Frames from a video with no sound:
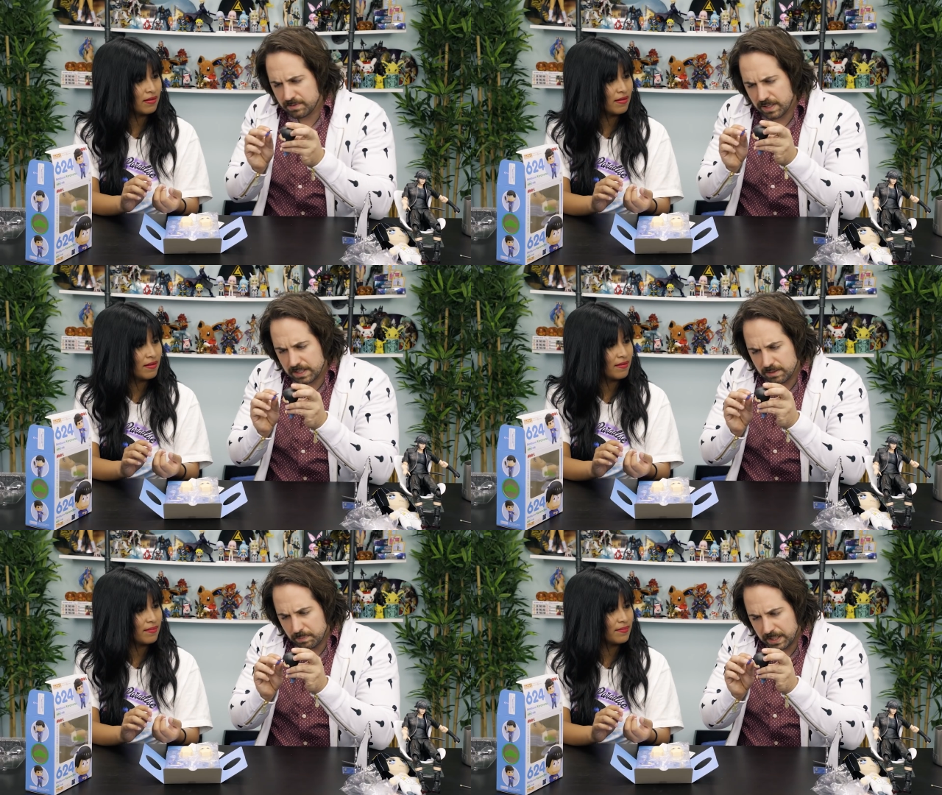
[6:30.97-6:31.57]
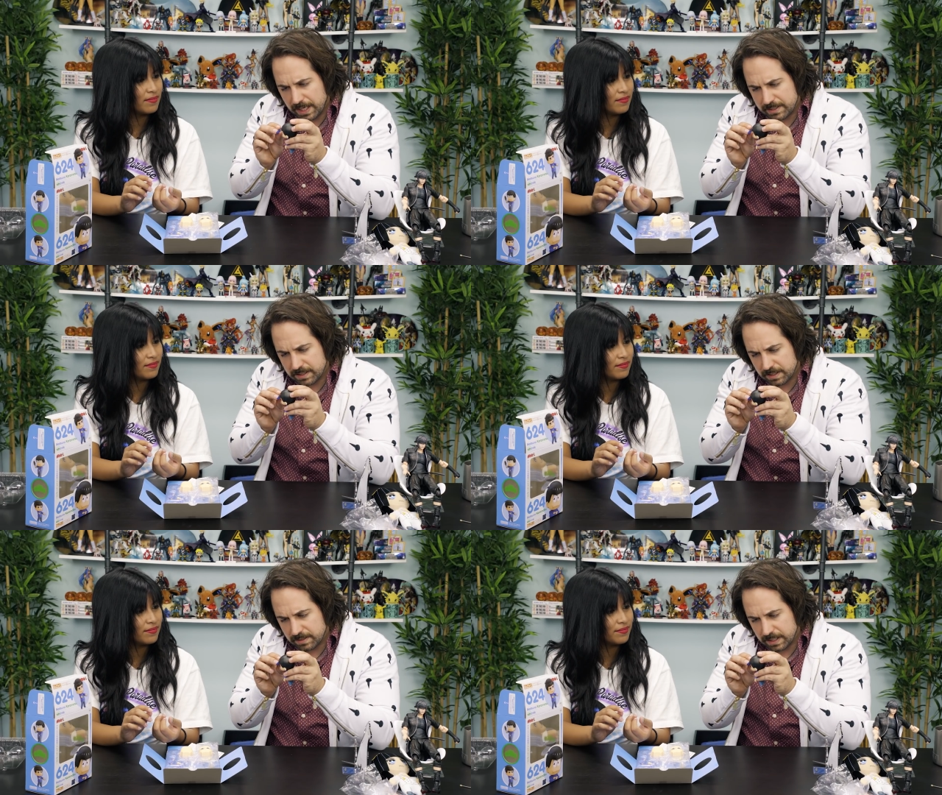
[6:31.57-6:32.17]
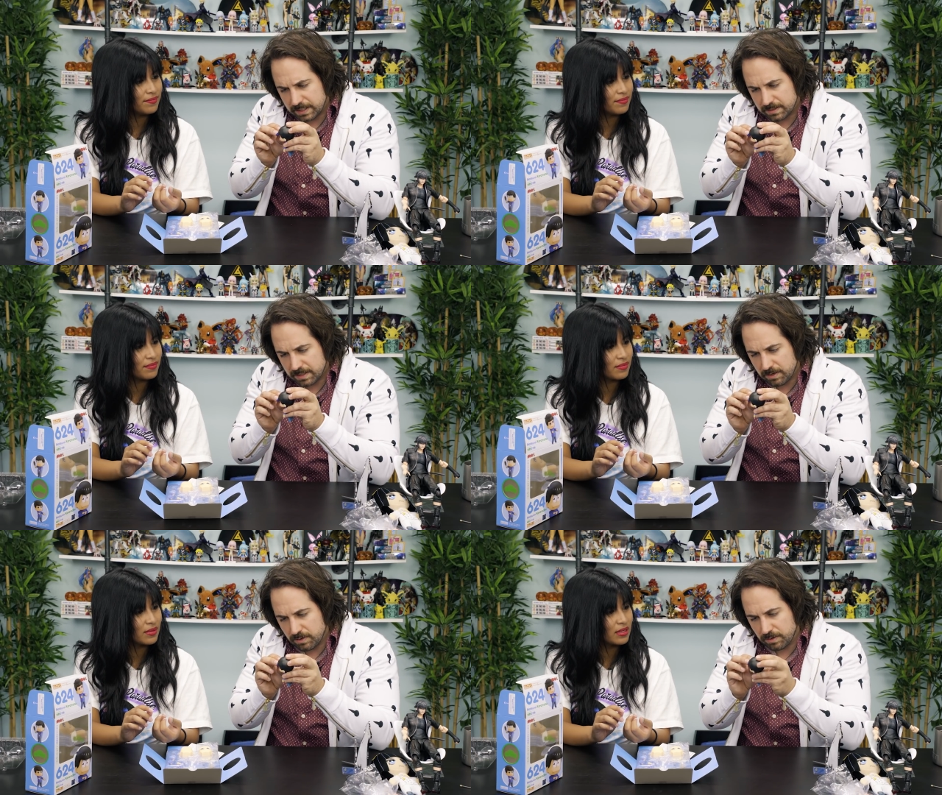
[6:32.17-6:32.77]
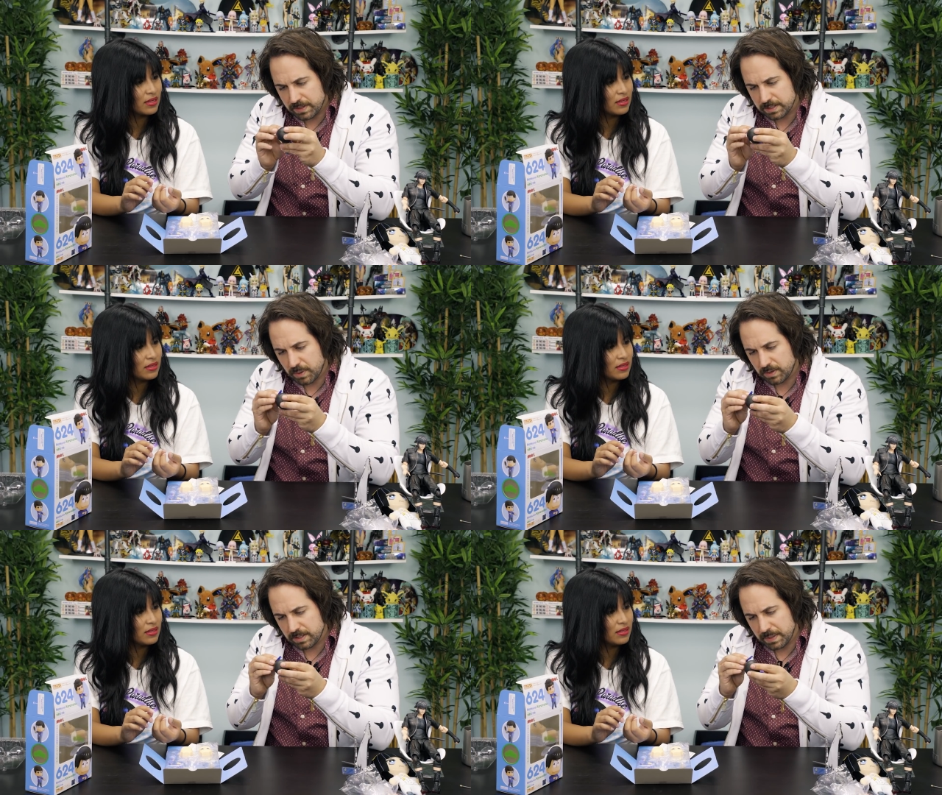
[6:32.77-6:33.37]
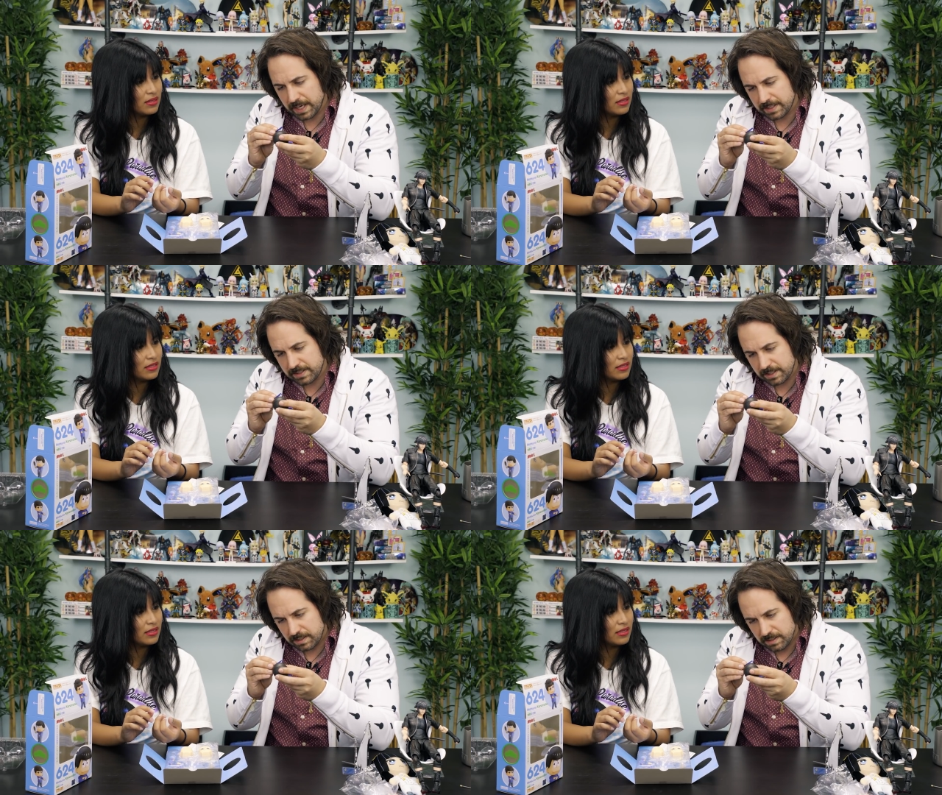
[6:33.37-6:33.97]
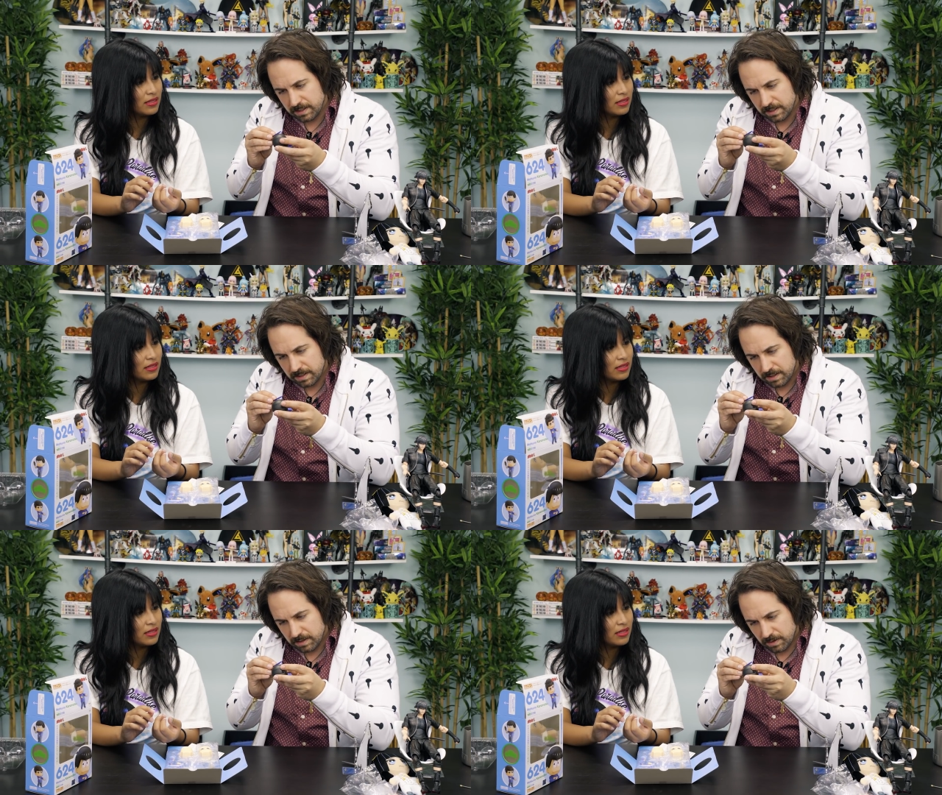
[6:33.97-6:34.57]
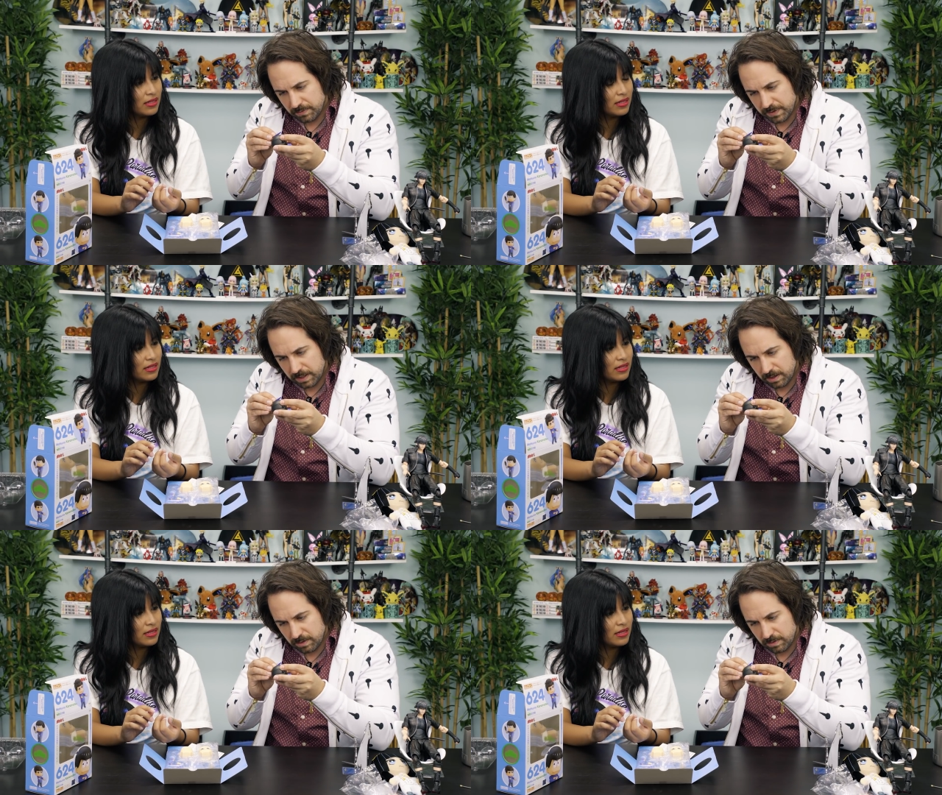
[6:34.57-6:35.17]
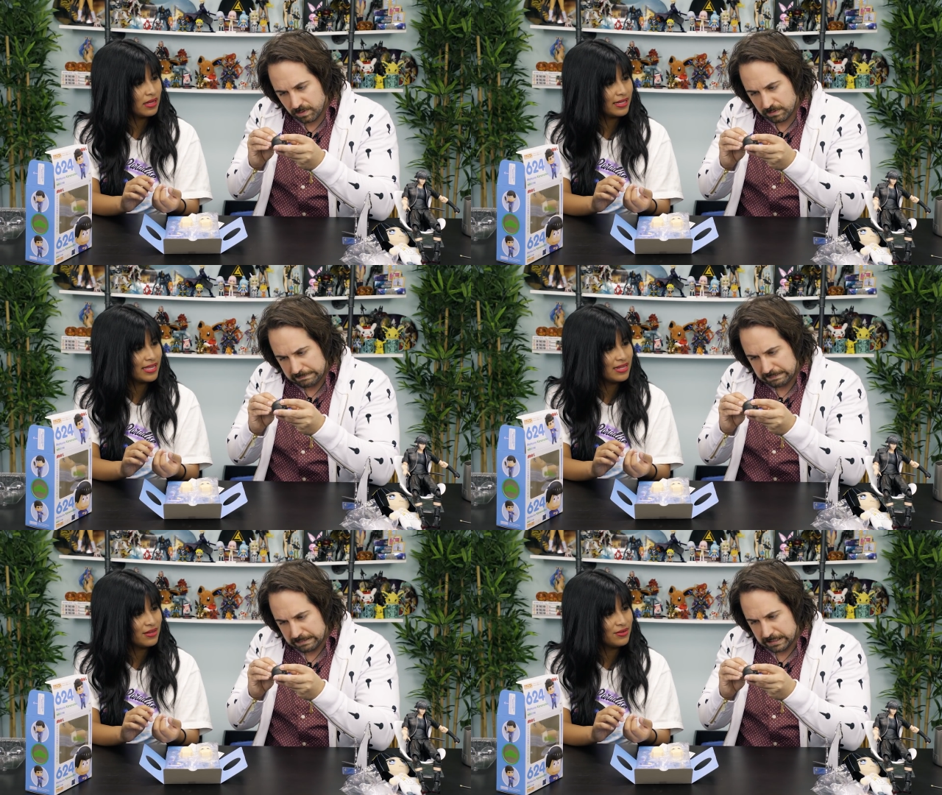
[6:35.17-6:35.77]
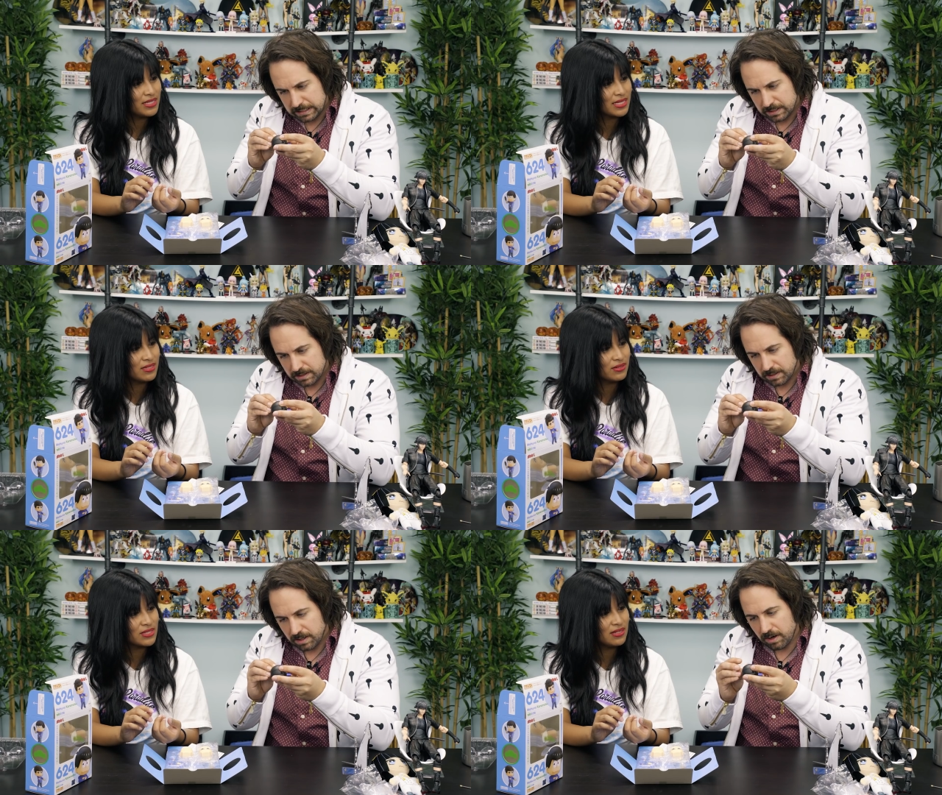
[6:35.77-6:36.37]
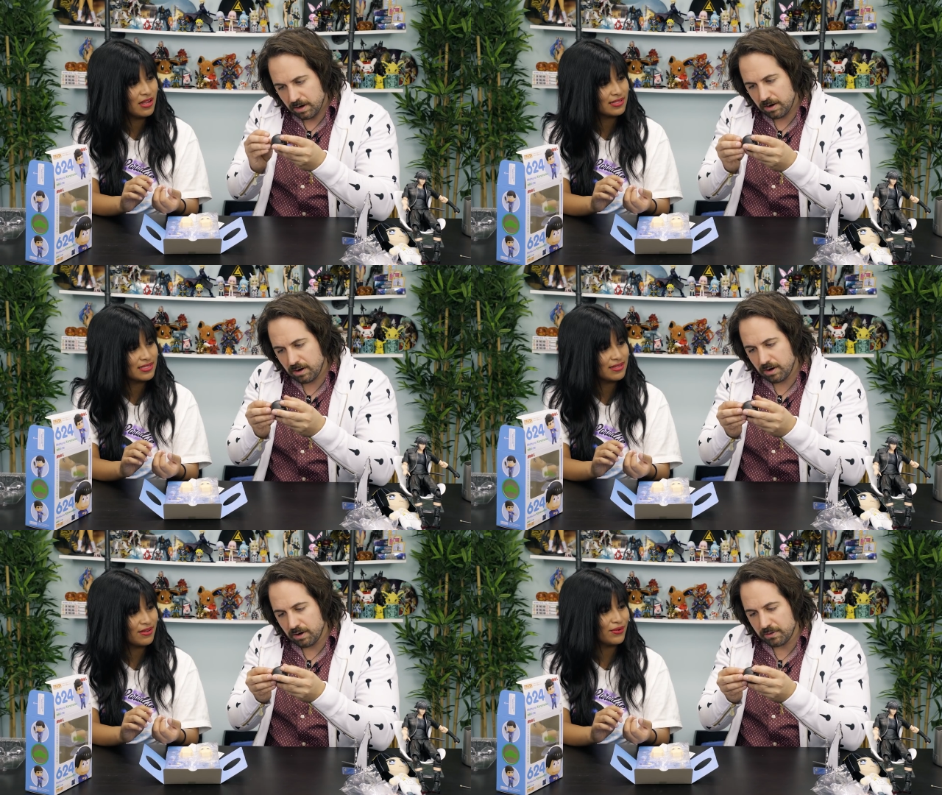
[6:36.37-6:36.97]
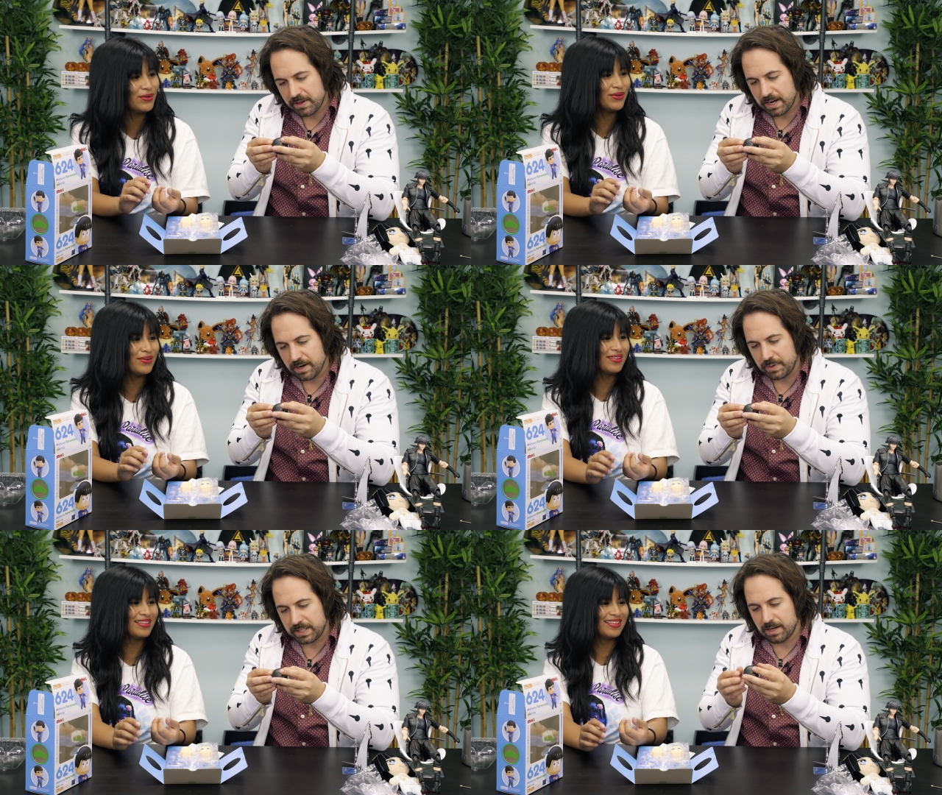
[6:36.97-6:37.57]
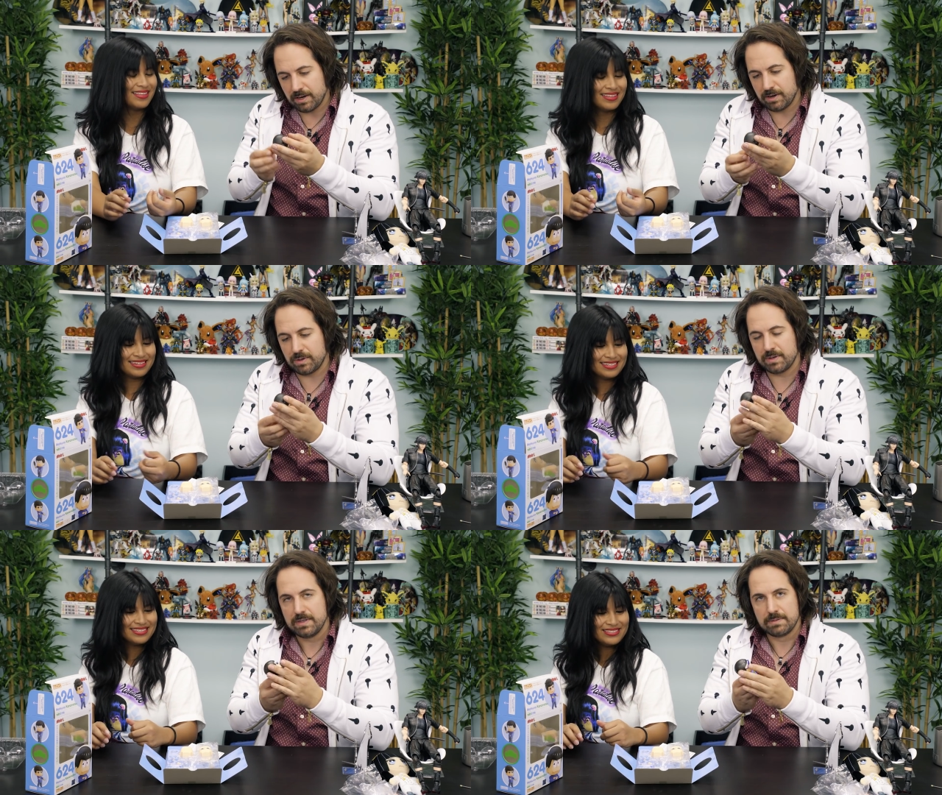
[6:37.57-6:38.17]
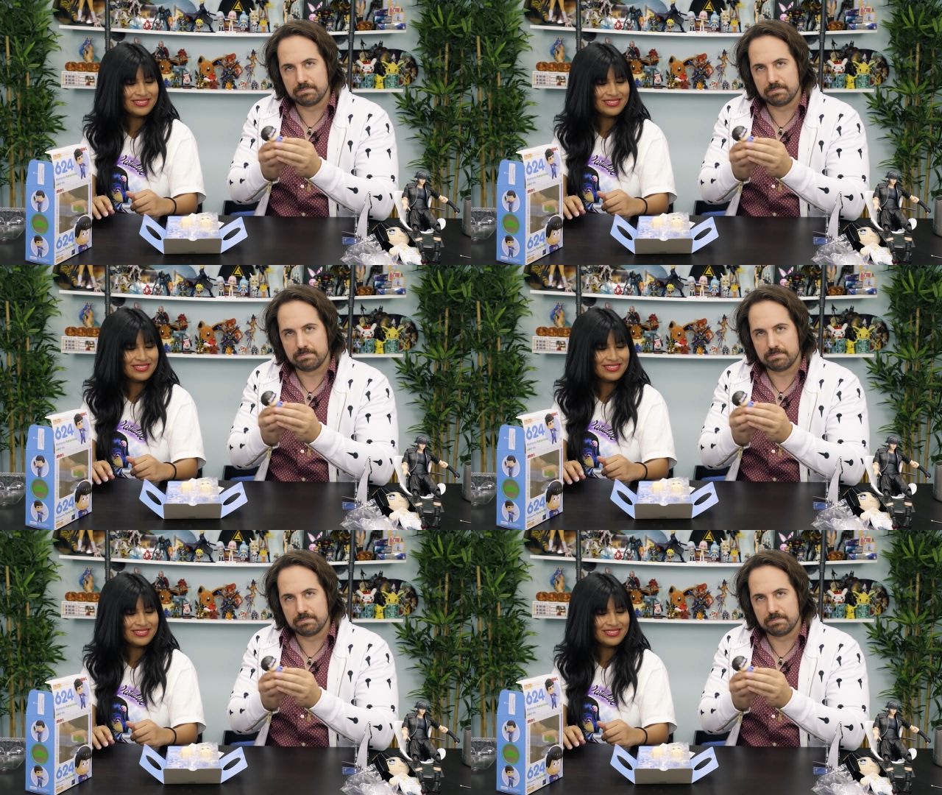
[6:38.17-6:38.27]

Speaker 1: They're like little plastic things. I don't know if that's part of the packaging, or if they go. I think. Oh, it's like little. Oh, there we go,